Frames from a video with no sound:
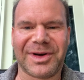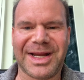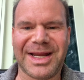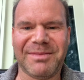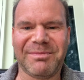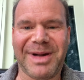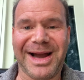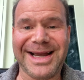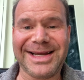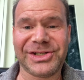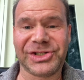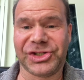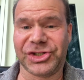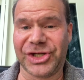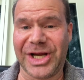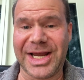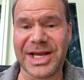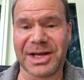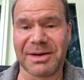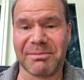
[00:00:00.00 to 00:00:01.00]
He buys
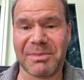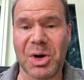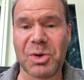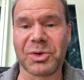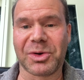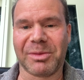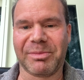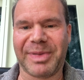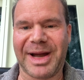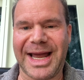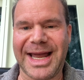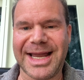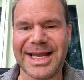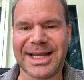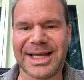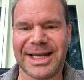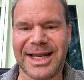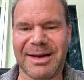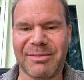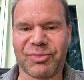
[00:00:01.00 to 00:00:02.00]
Jake a
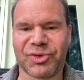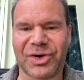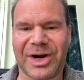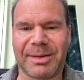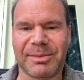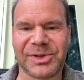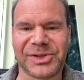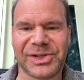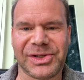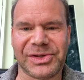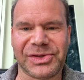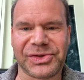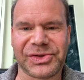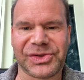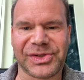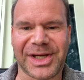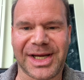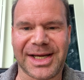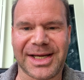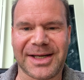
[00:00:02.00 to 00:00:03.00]
motorbike and then
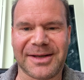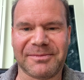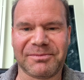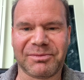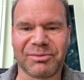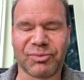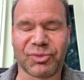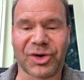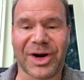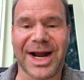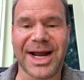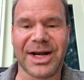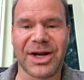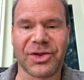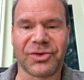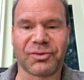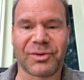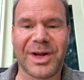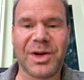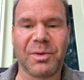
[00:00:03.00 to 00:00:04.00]
promises um, Brian a
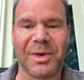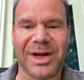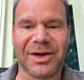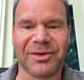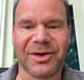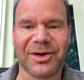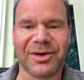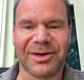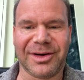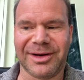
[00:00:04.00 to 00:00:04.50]
three wheeler.